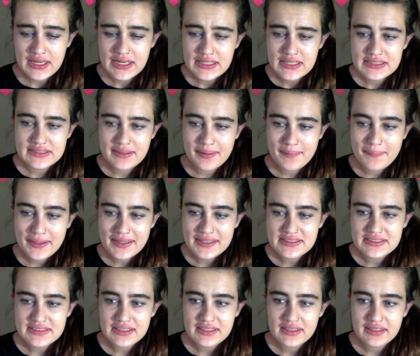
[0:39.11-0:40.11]
So
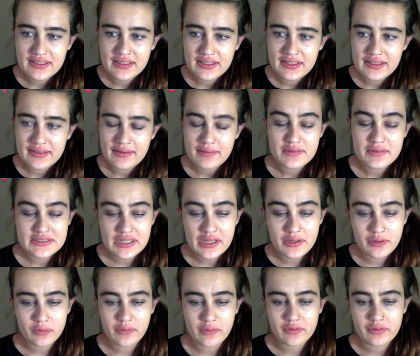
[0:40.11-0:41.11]
basically, there was
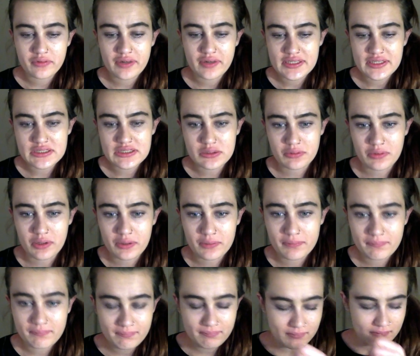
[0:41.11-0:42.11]
unauthorized
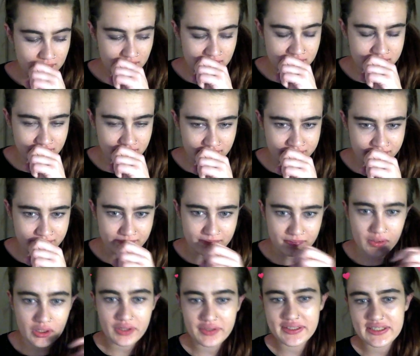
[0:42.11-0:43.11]
rope
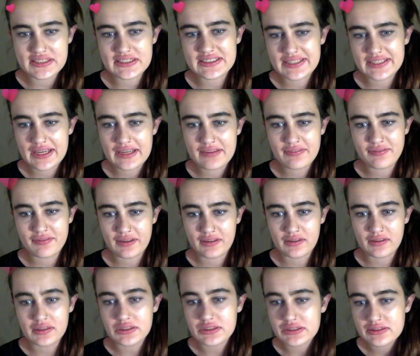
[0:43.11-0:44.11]
on this
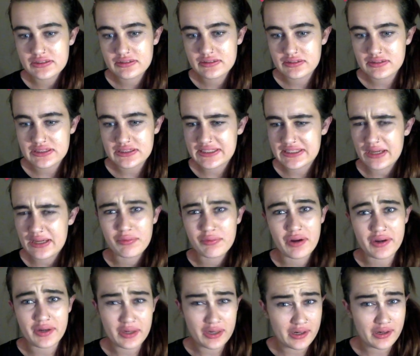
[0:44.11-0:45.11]
ski
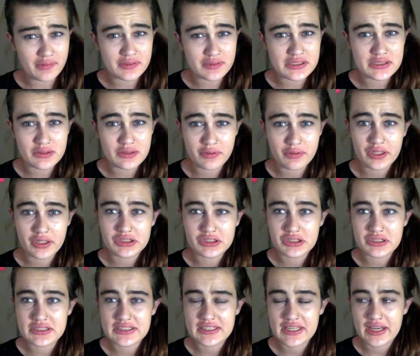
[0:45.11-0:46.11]
run that I was doing, I
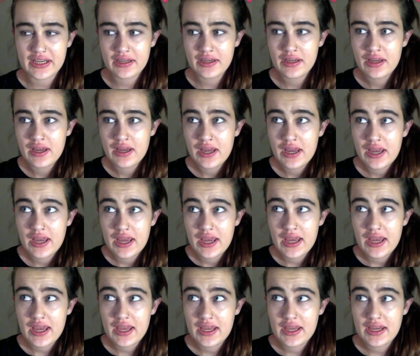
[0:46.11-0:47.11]
should say.
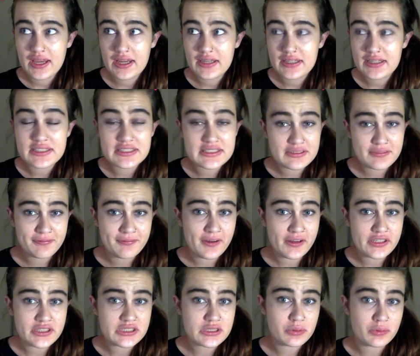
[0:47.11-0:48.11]
And it's the
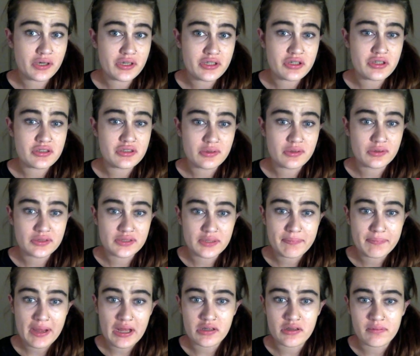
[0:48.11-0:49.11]
first run you do on the
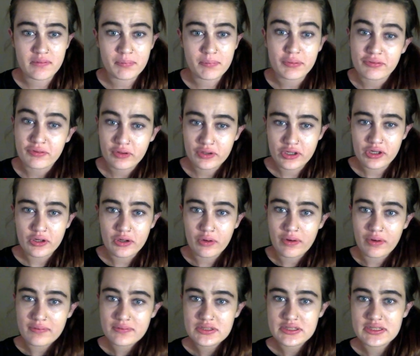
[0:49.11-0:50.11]
mountain before you go
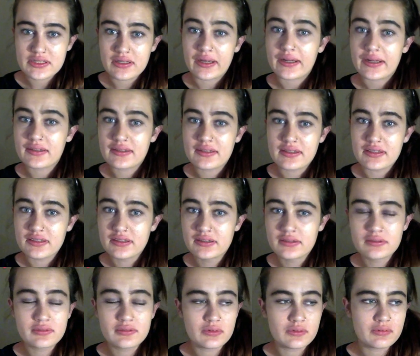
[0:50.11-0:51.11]
up to the
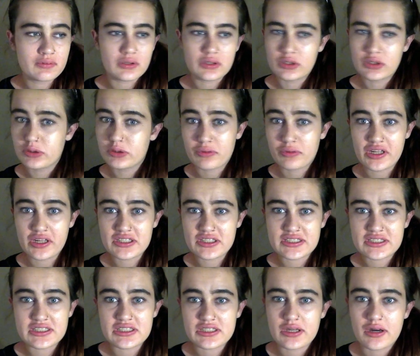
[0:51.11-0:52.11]
good
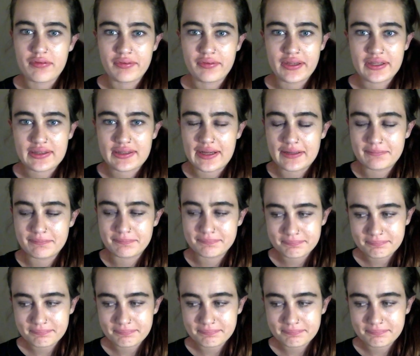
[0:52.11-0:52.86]
runs and stuff like that.